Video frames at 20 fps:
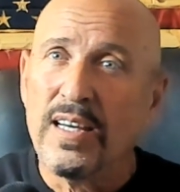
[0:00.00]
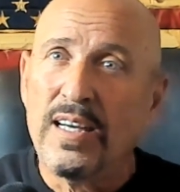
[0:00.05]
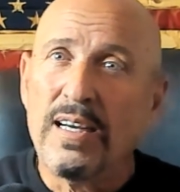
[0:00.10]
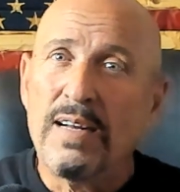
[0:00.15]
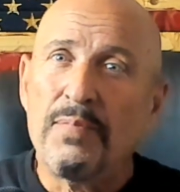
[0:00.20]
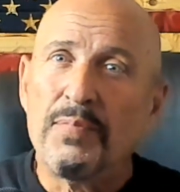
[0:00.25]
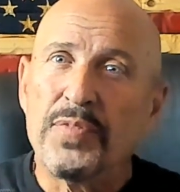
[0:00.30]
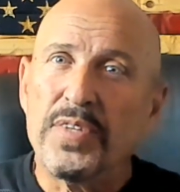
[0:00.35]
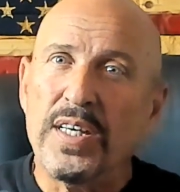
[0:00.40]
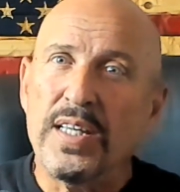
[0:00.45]

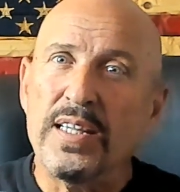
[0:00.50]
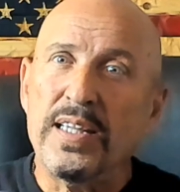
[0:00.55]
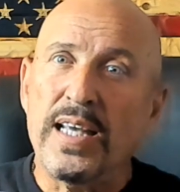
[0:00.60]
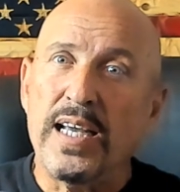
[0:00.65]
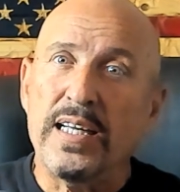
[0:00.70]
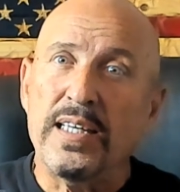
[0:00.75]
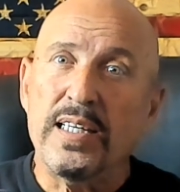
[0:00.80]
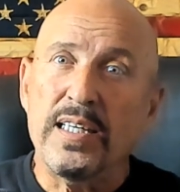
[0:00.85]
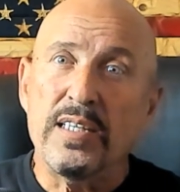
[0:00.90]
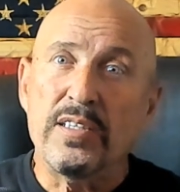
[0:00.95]
then they
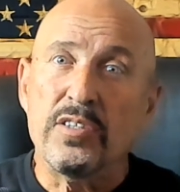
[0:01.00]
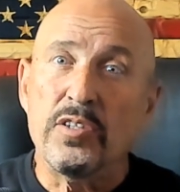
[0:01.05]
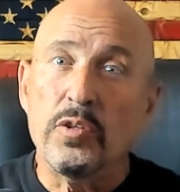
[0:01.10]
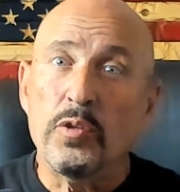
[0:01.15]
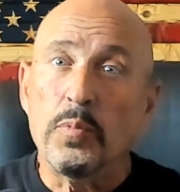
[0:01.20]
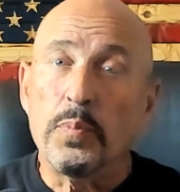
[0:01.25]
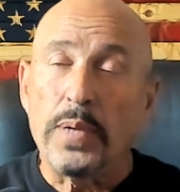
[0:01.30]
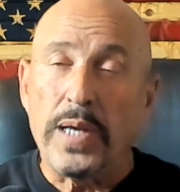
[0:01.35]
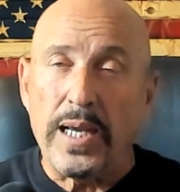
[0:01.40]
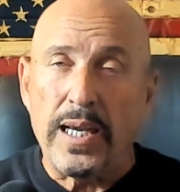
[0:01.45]
need to
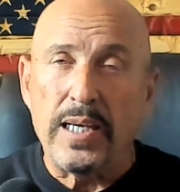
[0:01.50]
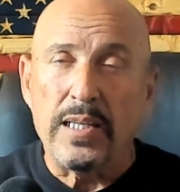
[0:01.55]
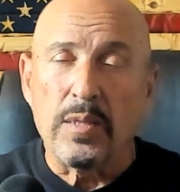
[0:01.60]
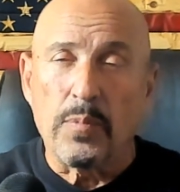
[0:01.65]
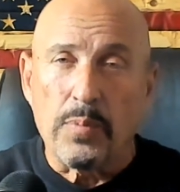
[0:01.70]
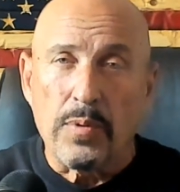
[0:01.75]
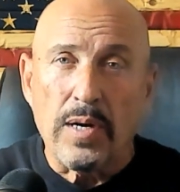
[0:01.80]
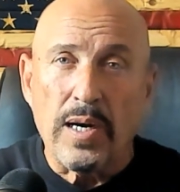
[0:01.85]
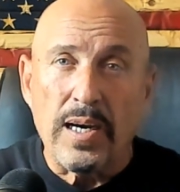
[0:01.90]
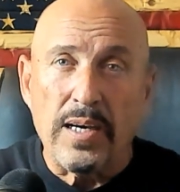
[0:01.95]
pay the
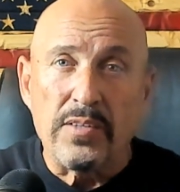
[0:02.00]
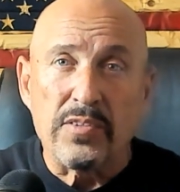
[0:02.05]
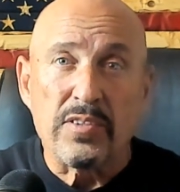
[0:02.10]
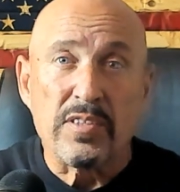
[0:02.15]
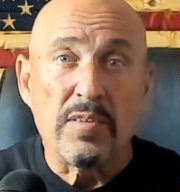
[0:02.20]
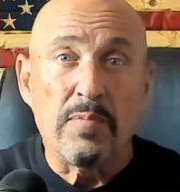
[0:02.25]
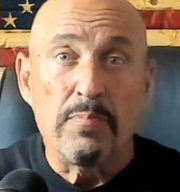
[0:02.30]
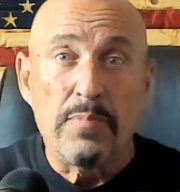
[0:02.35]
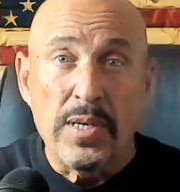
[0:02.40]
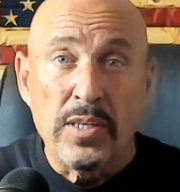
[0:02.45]
price
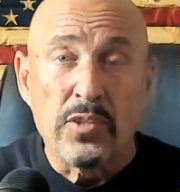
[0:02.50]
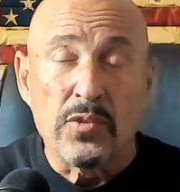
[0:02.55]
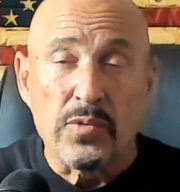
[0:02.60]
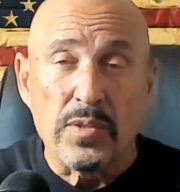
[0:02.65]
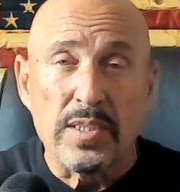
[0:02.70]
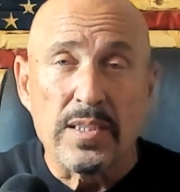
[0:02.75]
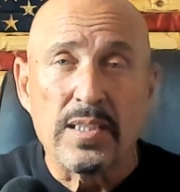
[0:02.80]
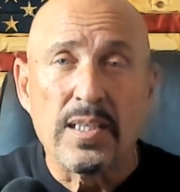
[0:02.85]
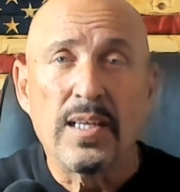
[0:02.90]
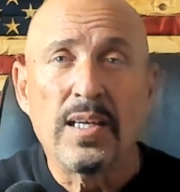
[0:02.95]

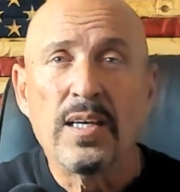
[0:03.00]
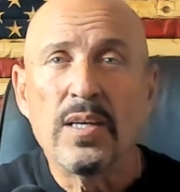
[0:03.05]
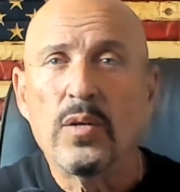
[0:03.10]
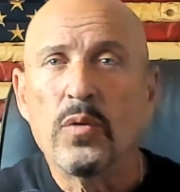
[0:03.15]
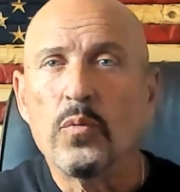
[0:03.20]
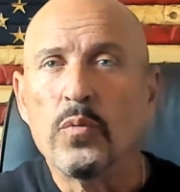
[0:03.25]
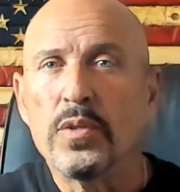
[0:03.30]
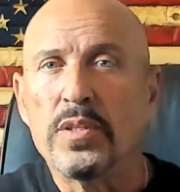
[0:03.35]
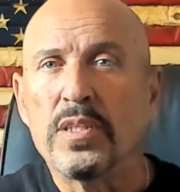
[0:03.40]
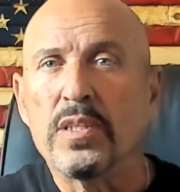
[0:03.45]
commensurate
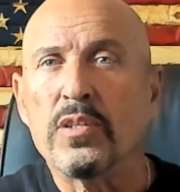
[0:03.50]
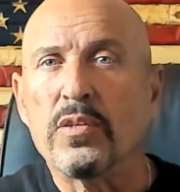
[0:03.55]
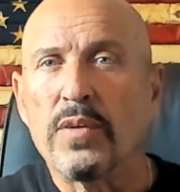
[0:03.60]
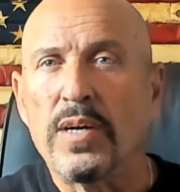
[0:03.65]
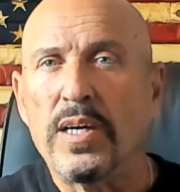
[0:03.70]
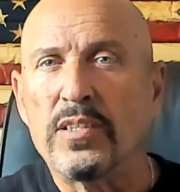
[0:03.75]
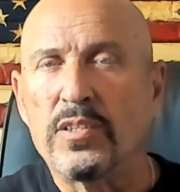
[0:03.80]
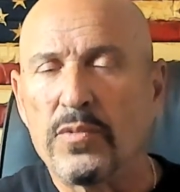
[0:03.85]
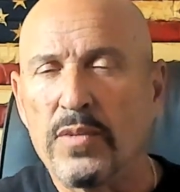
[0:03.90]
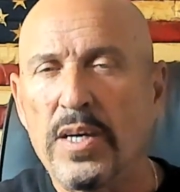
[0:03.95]
with the
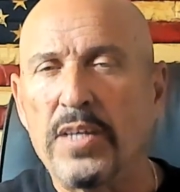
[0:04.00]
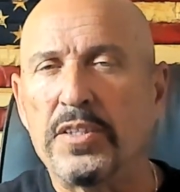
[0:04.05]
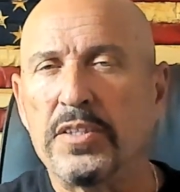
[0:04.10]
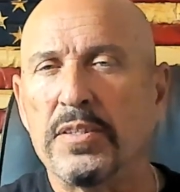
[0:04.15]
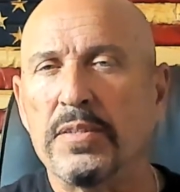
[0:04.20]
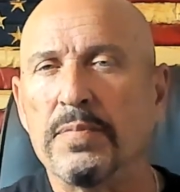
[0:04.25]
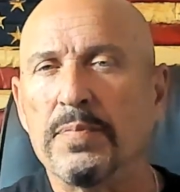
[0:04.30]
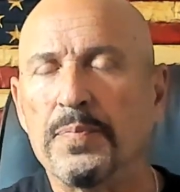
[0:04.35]
transgression.